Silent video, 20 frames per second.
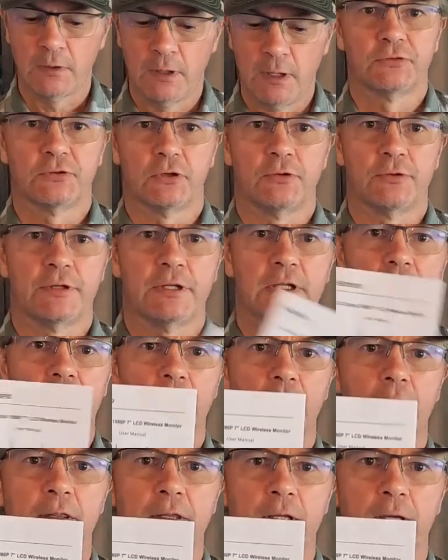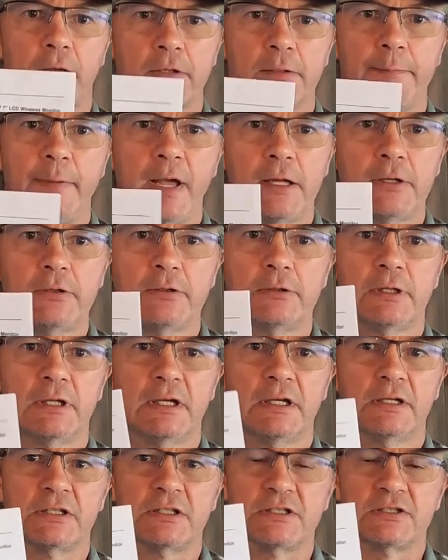So the other manual
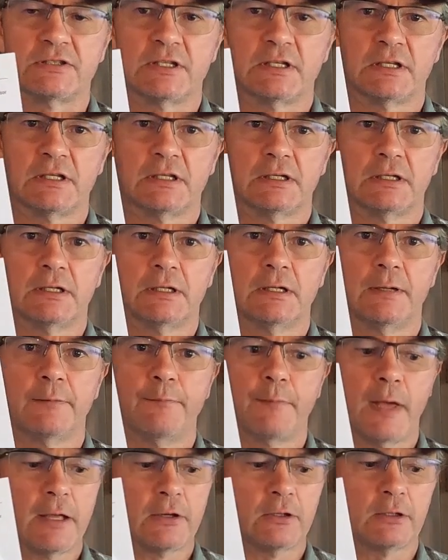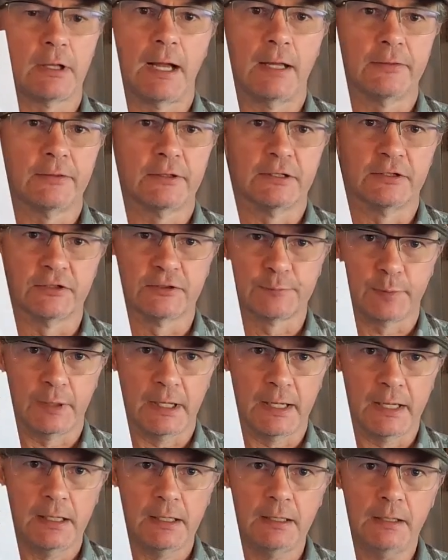is the manual on the
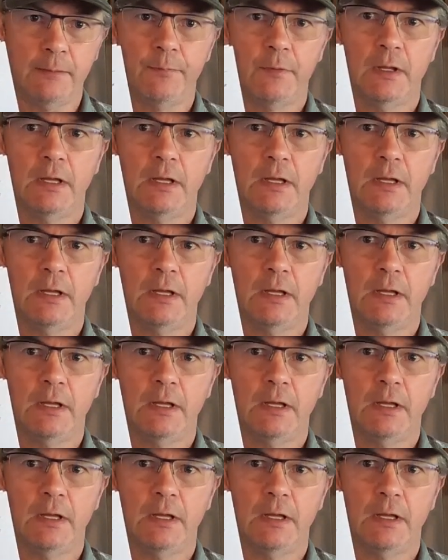display.